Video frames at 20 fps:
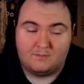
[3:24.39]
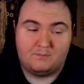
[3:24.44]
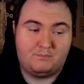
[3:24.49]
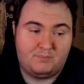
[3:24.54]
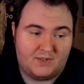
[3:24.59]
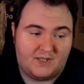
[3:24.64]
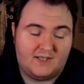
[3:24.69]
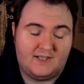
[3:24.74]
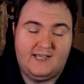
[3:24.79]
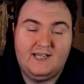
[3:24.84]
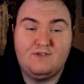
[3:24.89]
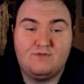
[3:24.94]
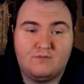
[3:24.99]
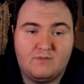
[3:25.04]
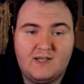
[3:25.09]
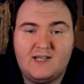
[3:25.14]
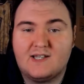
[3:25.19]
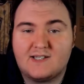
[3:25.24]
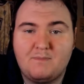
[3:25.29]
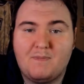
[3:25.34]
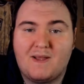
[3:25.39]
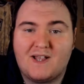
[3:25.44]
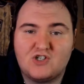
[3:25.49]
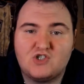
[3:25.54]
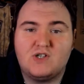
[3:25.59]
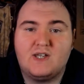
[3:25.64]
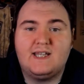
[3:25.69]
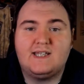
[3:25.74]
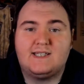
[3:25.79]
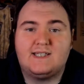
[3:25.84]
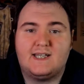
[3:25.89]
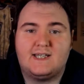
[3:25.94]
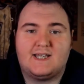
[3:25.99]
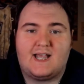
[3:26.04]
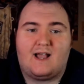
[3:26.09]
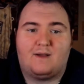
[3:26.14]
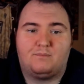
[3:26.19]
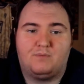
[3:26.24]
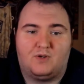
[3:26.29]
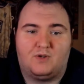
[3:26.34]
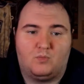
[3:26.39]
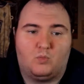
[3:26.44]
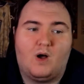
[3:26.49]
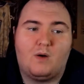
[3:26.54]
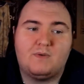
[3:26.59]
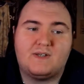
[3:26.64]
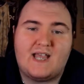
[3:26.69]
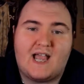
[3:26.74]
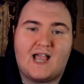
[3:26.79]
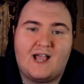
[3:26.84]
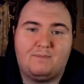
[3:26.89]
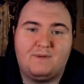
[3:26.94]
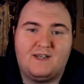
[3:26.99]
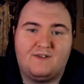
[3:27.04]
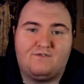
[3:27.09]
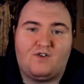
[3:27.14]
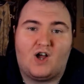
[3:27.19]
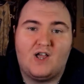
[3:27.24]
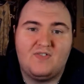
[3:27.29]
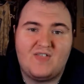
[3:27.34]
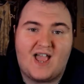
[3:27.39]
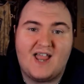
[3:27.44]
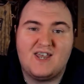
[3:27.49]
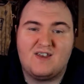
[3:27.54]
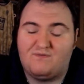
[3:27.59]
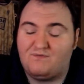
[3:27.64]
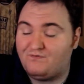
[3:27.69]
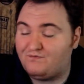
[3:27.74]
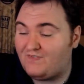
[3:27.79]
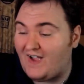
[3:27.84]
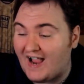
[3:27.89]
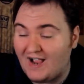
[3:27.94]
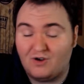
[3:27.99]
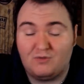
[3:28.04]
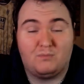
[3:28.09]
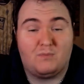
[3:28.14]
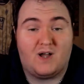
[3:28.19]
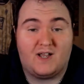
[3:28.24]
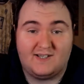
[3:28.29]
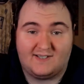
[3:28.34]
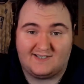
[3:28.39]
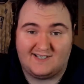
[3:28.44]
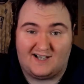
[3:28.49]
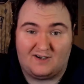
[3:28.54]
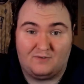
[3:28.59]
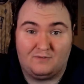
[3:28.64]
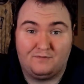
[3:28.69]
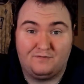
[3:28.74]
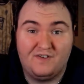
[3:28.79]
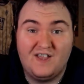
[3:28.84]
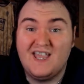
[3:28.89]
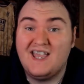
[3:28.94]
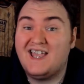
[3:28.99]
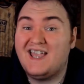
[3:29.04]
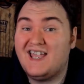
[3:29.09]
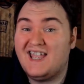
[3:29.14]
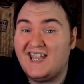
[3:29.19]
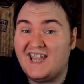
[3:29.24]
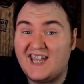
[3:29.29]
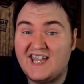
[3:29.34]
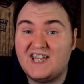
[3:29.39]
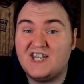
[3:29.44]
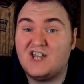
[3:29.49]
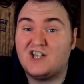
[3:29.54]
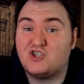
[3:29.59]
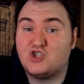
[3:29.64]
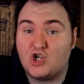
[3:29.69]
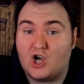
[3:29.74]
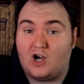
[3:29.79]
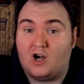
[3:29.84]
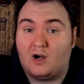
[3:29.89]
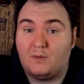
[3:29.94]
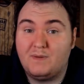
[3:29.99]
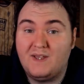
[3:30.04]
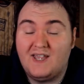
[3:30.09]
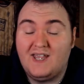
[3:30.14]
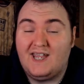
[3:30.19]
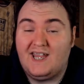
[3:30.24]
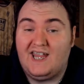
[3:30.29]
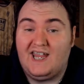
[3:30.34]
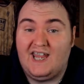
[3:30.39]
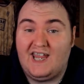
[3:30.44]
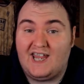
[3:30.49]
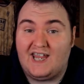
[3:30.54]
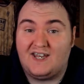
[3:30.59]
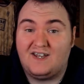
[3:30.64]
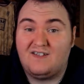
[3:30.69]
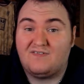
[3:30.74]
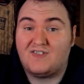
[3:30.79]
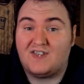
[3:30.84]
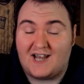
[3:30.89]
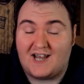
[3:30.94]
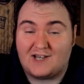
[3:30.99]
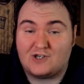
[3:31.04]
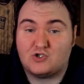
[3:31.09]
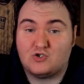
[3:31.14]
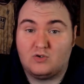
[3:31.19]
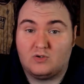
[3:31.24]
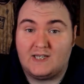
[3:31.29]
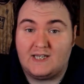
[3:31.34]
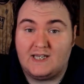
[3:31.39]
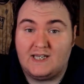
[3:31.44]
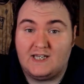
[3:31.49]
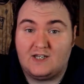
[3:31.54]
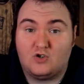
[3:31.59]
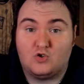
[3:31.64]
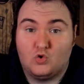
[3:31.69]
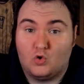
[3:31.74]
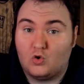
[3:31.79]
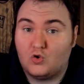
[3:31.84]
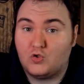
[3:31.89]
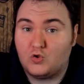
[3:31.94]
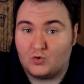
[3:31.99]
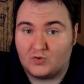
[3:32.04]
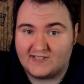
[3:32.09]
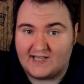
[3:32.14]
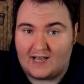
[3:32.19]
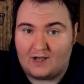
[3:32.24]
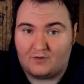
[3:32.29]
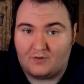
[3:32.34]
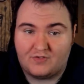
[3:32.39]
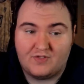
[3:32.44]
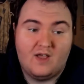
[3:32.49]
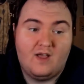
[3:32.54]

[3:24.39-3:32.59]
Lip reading: But let's imagine that it did happen. What would happen if I then found myself in a job in the National League, North or South?